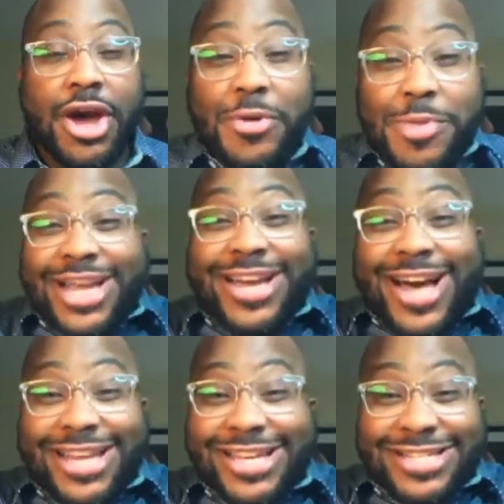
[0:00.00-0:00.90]
"Oh my
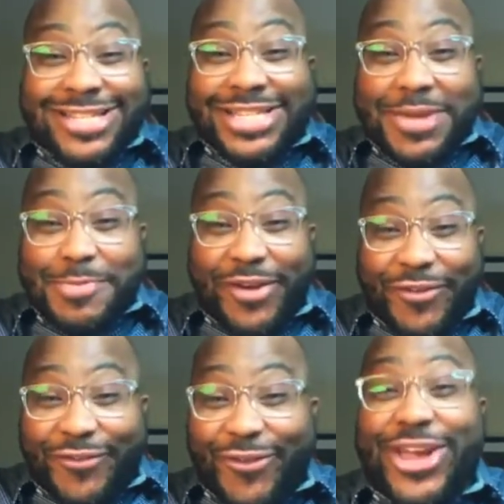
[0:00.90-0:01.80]
God, I get to see
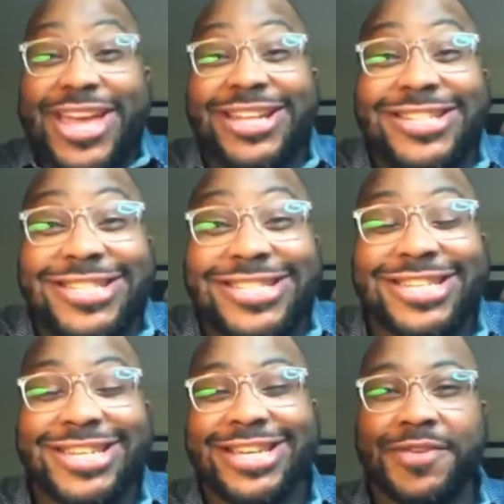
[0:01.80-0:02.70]
my
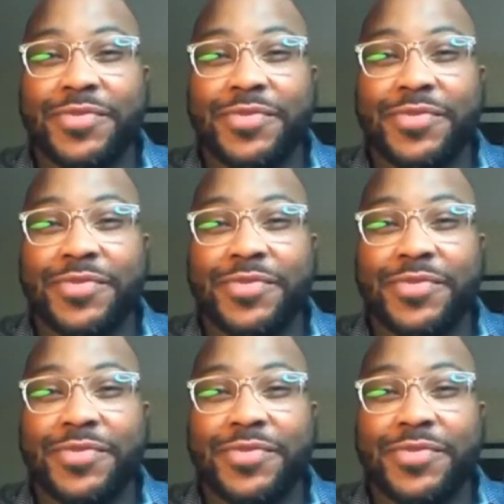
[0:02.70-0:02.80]
friends."